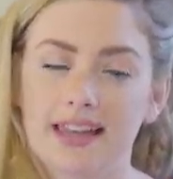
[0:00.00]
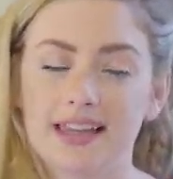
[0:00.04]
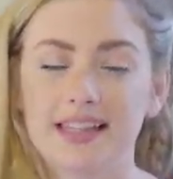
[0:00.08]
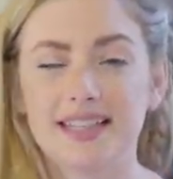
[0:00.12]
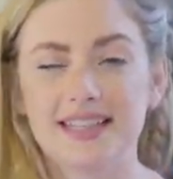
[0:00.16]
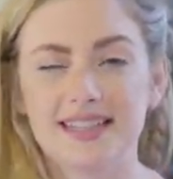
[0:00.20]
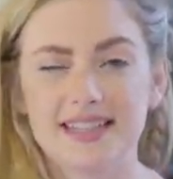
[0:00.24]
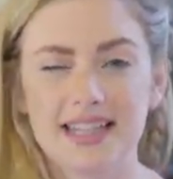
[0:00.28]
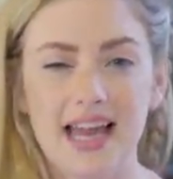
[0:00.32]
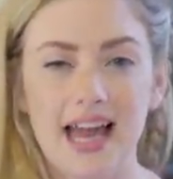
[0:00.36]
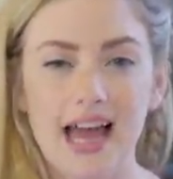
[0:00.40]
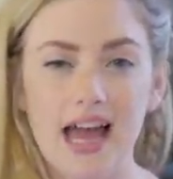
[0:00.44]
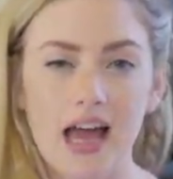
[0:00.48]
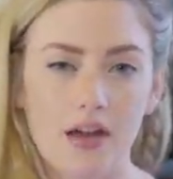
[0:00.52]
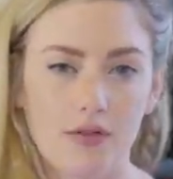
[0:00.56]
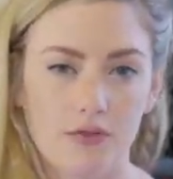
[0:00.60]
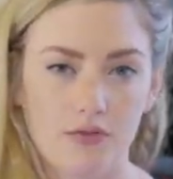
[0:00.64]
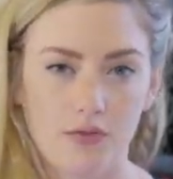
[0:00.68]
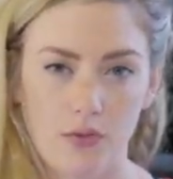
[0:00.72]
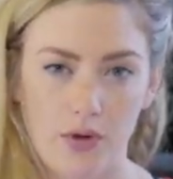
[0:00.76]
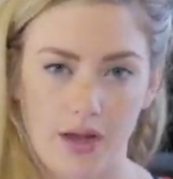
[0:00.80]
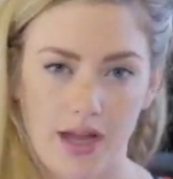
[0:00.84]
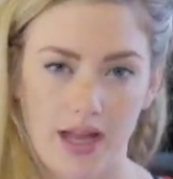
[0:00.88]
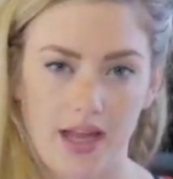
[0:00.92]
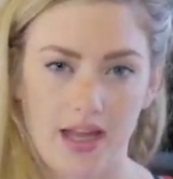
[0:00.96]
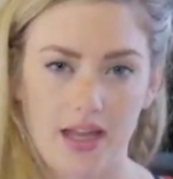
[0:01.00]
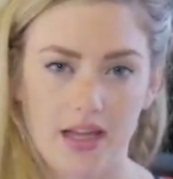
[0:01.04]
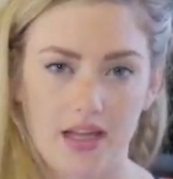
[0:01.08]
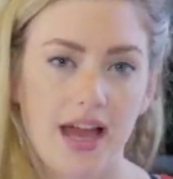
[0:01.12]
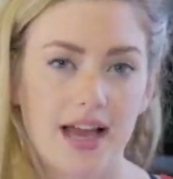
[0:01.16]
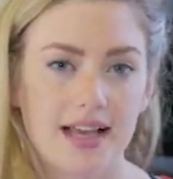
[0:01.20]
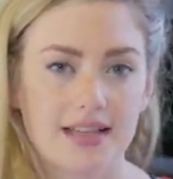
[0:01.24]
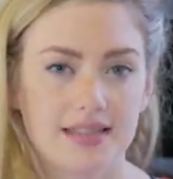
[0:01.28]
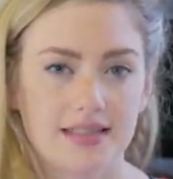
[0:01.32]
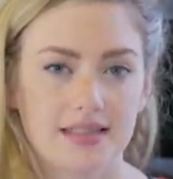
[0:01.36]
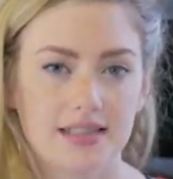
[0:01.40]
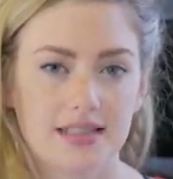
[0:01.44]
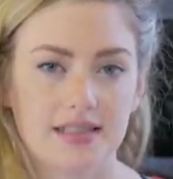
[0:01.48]
at least halfway
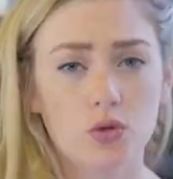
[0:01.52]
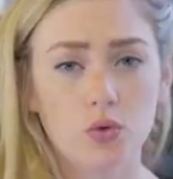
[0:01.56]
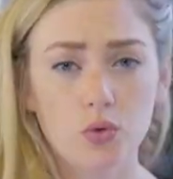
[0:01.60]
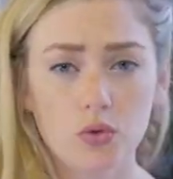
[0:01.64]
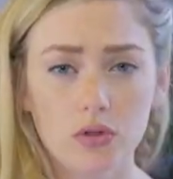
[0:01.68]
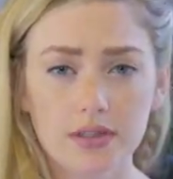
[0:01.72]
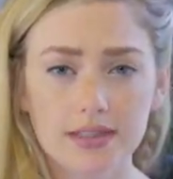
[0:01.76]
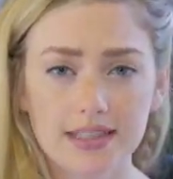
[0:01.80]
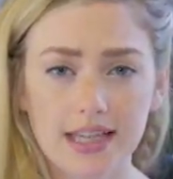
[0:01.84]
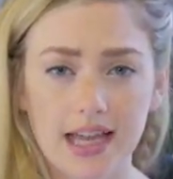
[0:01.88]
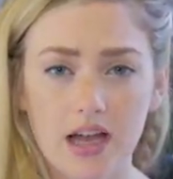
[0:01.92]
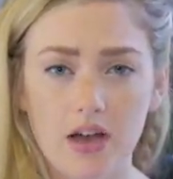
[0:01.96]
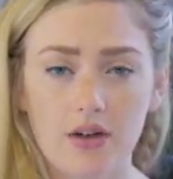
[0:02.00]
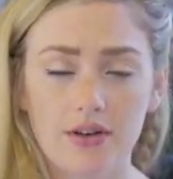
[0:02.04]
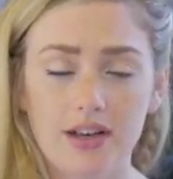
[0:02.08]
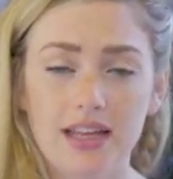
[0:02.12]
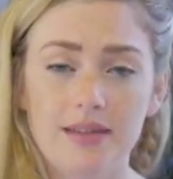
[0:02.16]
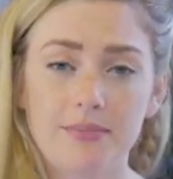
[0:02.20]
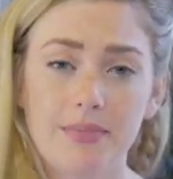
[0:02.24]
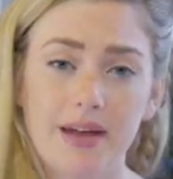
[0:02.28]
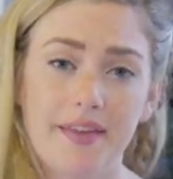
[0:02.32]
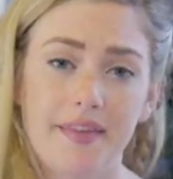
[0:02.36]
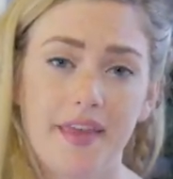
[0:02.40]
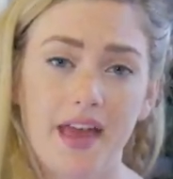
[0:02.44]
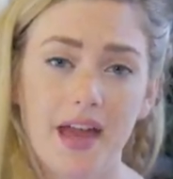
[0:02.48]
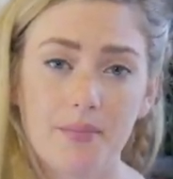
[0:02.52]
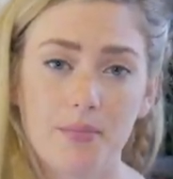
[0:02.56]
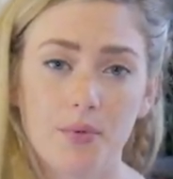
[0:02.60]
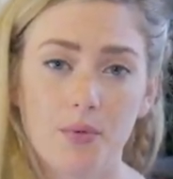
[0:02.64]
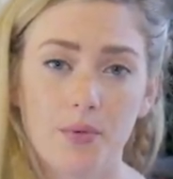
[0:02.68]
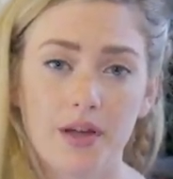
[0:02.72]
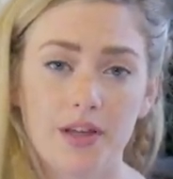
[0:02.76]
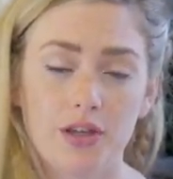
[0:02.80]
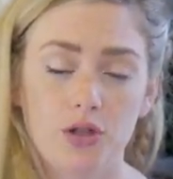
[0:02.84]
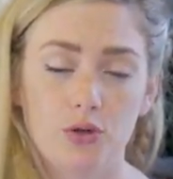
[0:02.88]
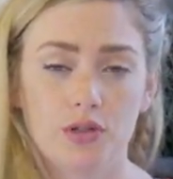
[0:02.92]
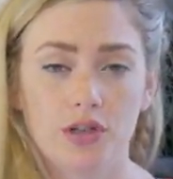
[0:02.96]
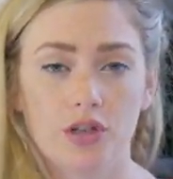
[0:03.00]
past its cooldown, and by that
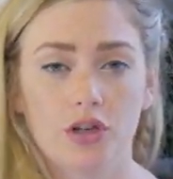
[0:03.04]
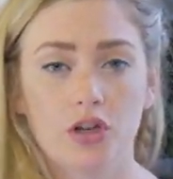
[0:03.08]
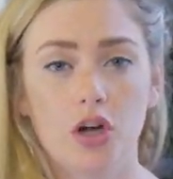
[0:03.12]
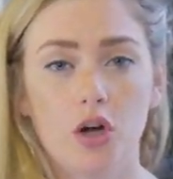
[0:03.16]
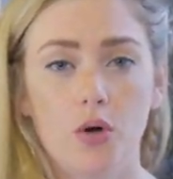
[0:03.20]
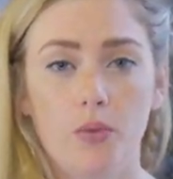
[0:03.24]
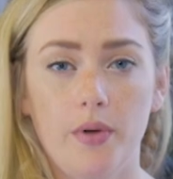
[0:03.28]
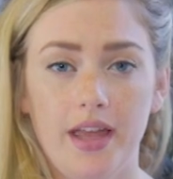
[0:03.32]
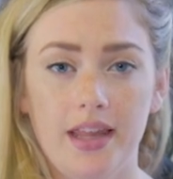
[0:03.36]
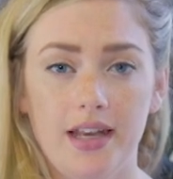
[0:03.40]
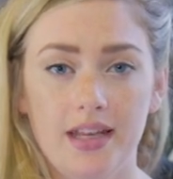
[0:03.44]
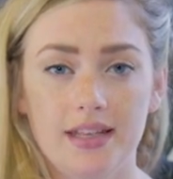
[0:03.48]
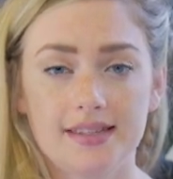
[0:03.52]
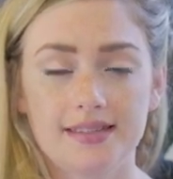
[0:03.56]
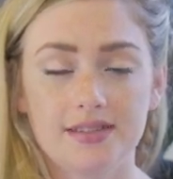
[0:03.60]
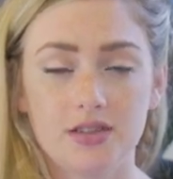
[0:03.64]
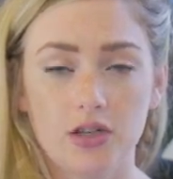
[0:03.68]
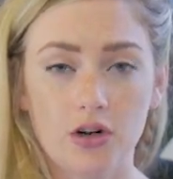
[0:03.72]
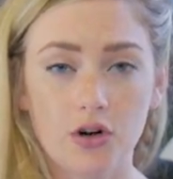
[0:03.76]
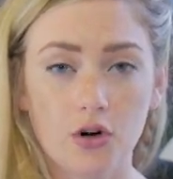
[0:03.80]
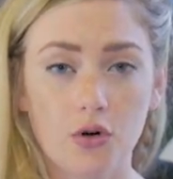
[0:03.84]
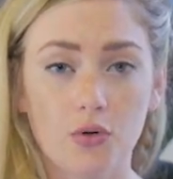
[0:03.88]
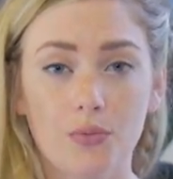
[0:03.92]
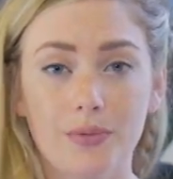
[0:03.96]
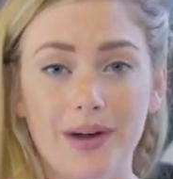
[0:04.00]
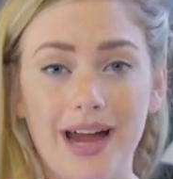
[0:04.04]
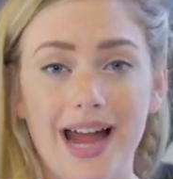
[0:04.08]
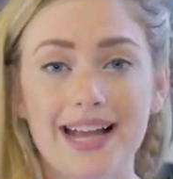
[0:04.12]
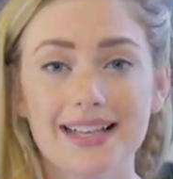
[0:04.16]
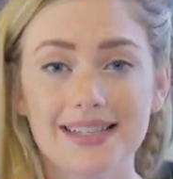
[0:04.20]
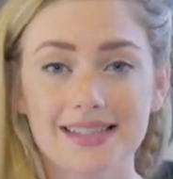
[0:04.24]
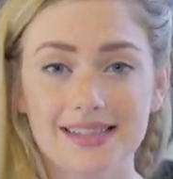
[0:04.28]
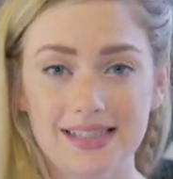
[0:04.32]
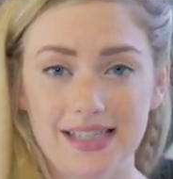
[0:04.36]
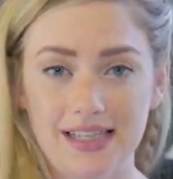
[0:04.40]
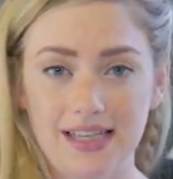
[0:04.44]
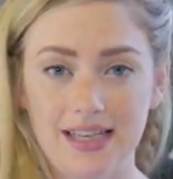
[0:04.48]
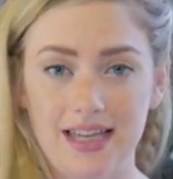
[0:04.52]
point you can go in and start
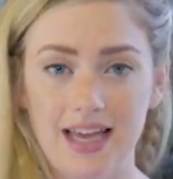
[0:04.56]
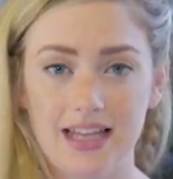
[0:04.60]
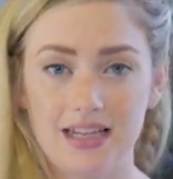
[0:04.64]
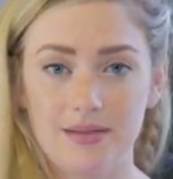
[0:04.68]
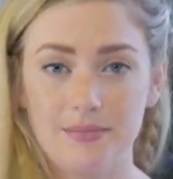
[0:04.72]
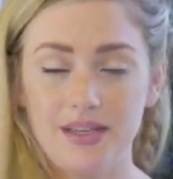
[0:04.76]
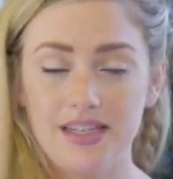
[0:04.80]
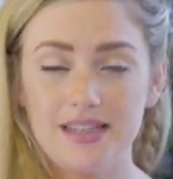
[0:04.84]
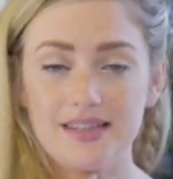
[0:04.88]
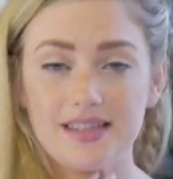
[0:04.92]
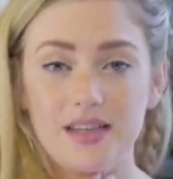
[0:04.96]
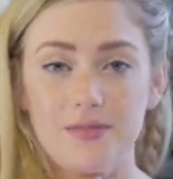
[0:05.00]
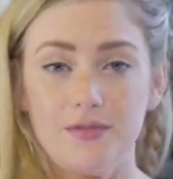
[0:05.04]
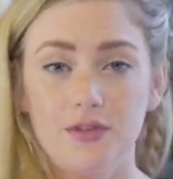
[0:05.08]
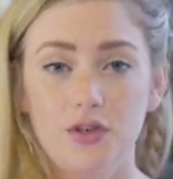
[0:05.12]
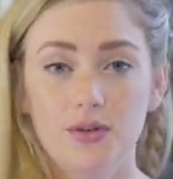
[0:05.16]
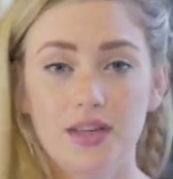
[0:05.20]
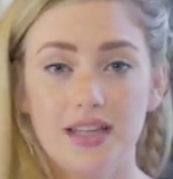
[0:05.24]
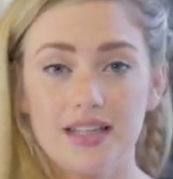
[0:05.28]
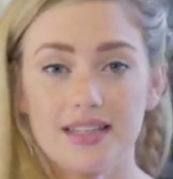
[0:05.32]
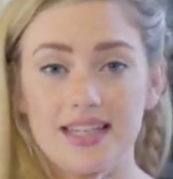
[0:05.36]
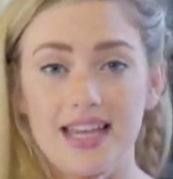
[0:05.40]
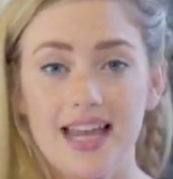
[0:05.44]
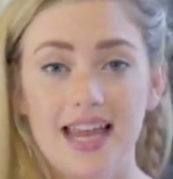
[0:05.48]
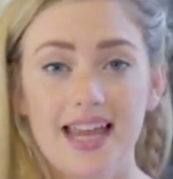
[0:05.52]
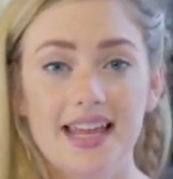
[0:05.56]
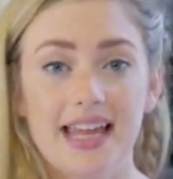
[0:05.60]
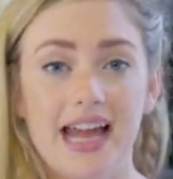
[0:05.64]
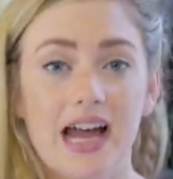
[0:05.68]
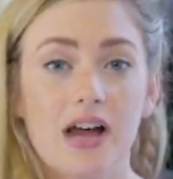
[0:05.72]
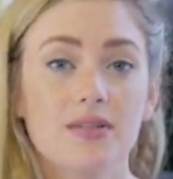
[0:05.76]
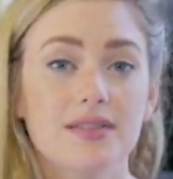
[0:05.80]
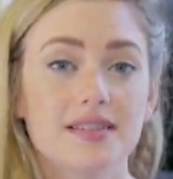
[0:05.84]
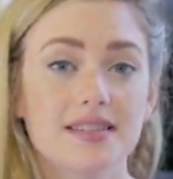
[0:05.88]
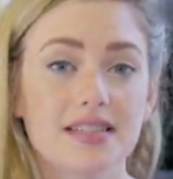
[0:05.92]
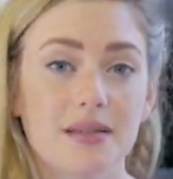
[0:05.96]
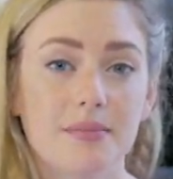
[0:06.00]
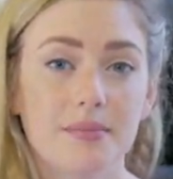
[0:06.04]
harassing enemies. If you can take
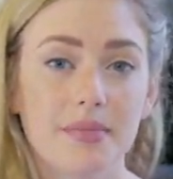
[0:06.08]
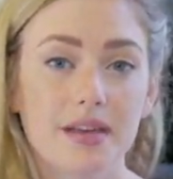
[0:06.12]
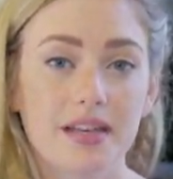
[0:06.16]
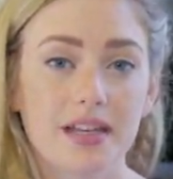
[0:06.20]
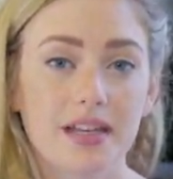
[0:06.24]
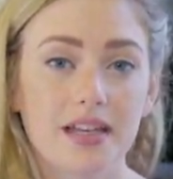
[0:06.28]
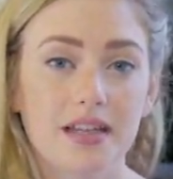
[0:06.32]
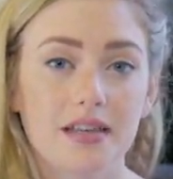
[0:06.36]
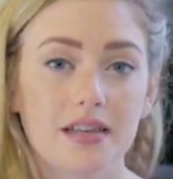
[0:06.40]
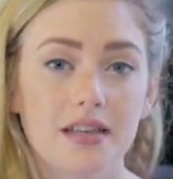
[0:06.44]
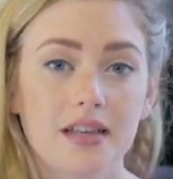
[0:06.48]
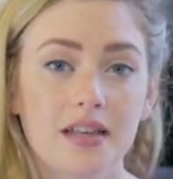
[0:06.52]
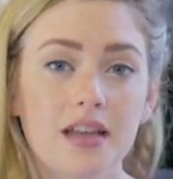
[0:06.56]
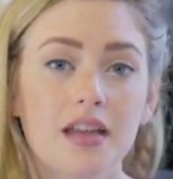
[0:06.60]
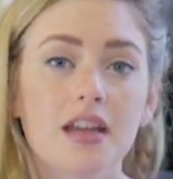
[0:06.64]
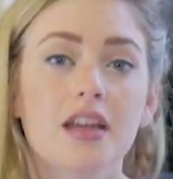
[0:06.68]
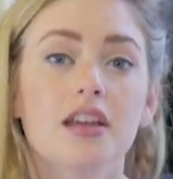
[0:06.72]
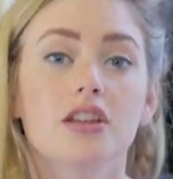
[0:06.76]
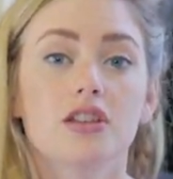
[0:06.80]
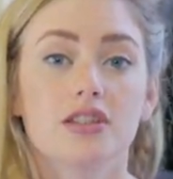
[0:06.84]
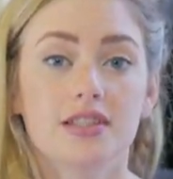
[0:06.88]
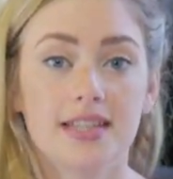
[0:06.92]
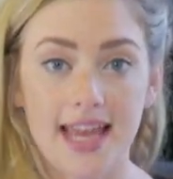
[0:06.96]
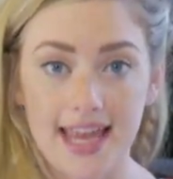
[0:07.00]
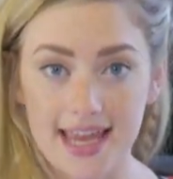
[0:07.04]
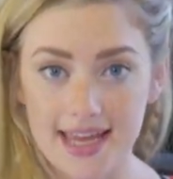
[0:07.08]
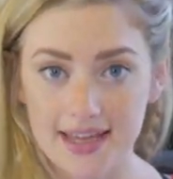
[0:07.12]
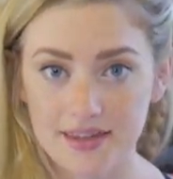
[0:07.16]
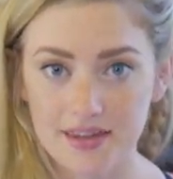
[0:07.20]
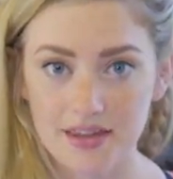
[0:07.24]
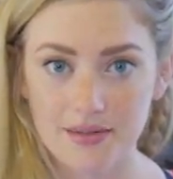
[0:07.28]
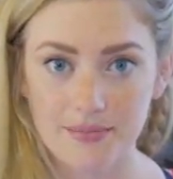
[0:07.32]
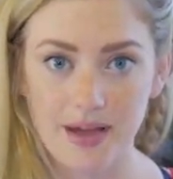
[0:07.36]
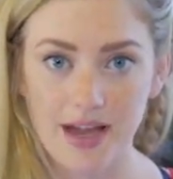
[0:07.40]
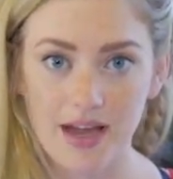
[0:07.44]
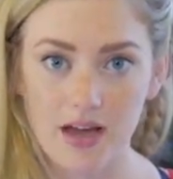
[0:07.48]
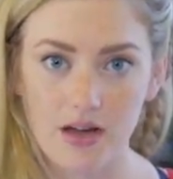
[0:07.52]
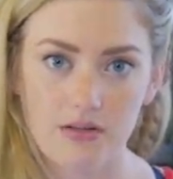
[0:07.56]
out somebody, take
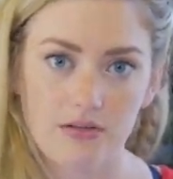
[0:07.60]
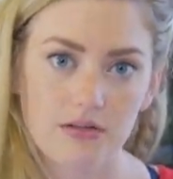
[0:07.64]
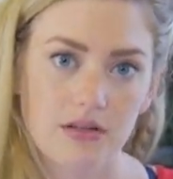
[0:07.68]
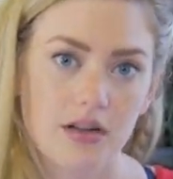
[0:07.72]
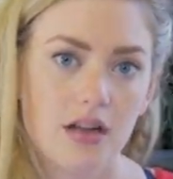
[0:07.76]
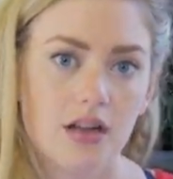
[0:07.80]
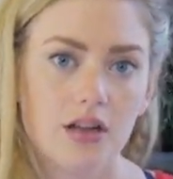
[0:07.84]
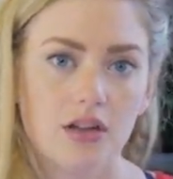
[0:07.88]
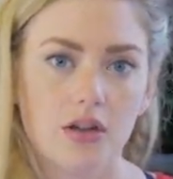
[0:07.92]
them out.